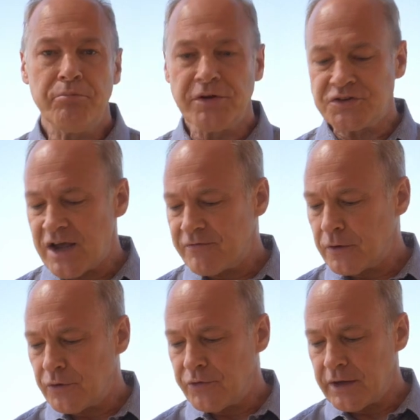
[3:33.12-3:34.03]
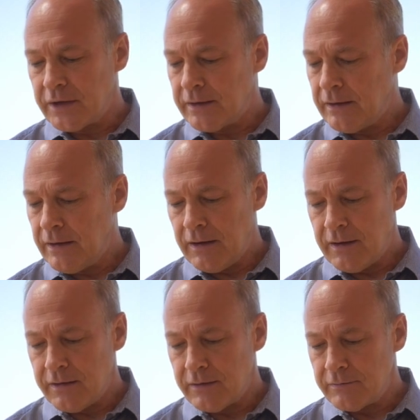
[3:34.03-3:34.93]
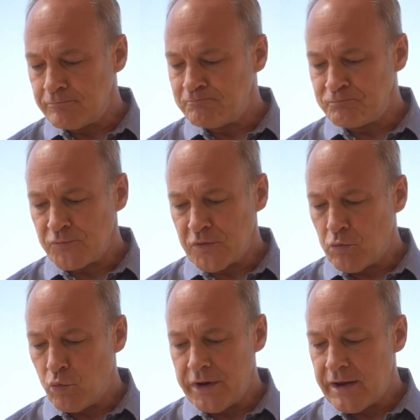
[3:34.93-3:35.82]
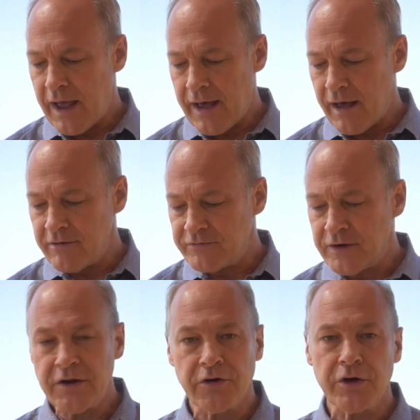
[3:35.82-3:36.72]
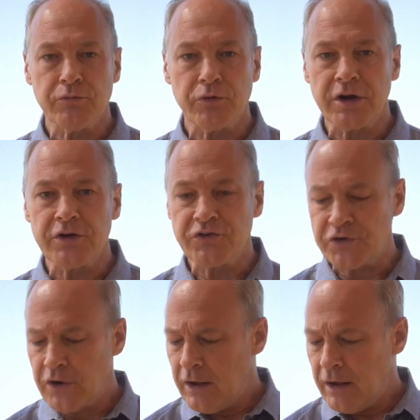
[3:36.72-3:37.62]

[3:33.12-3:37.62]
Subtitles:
but definitely we have here at Ridge